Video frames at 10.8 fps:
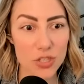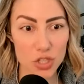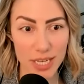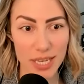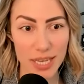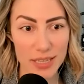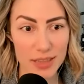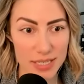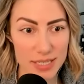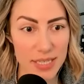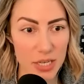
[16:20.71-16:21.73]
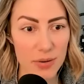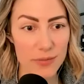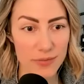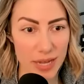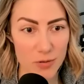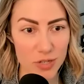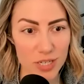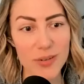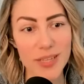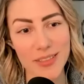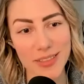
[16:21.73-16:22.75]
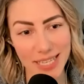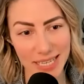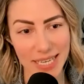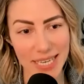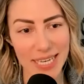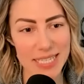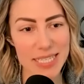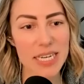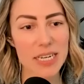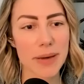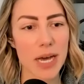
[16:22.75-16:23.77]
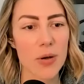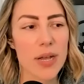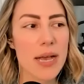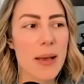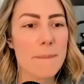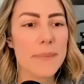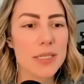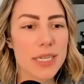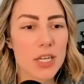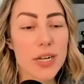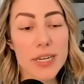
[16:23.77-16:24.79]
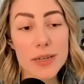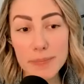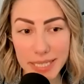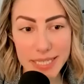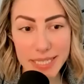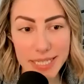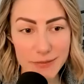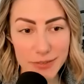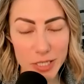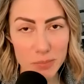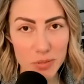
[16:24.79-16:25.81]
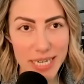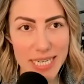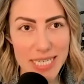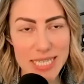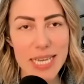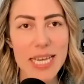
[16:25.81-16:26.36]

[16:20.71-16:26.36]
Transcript: Chan, the CEO of Founder, without the E, had said about building credibility for your brand.